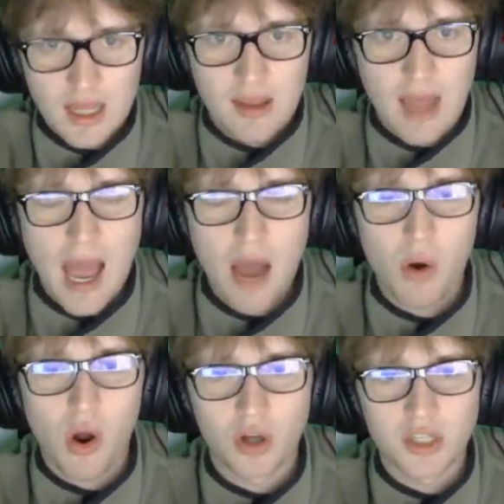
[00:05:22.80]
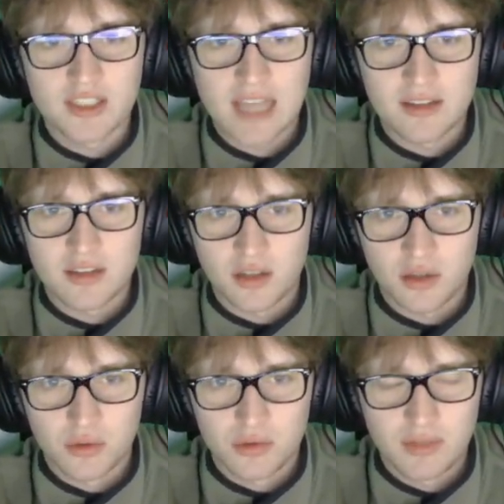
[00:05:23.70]
how hard is that to
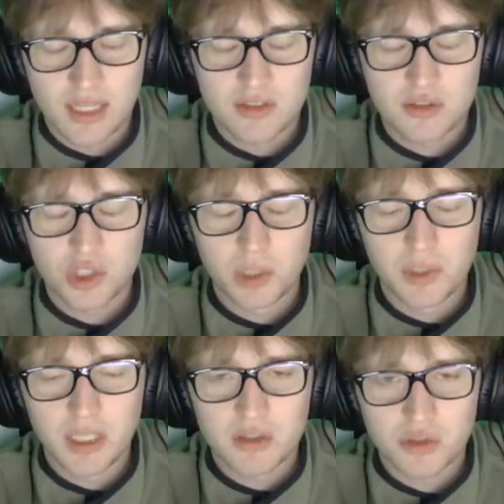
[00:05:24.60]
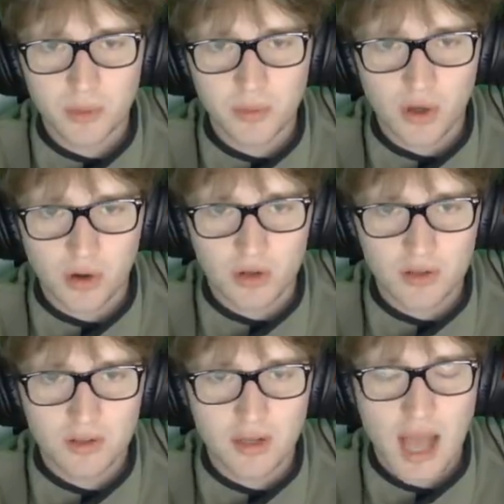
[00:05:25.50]
do? Extremely, extremely hard.
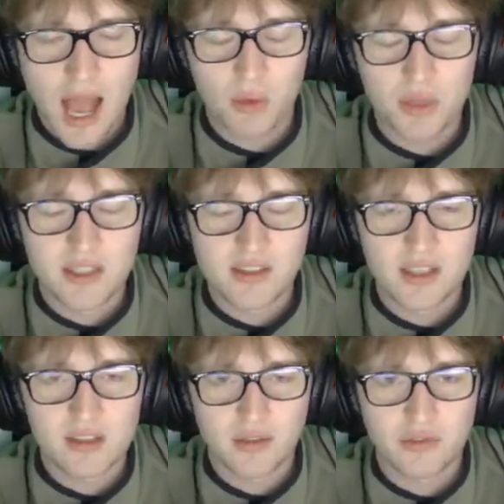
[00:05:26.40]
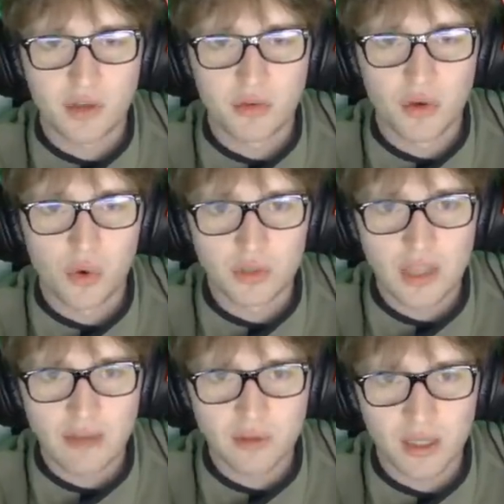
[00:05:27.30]
How easy is it for you to hold
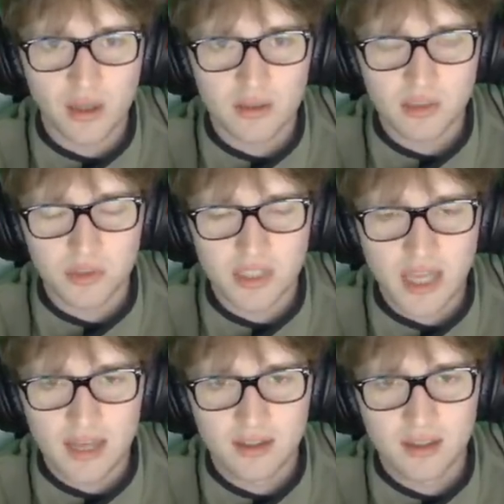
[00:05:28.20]
left click on someone's head?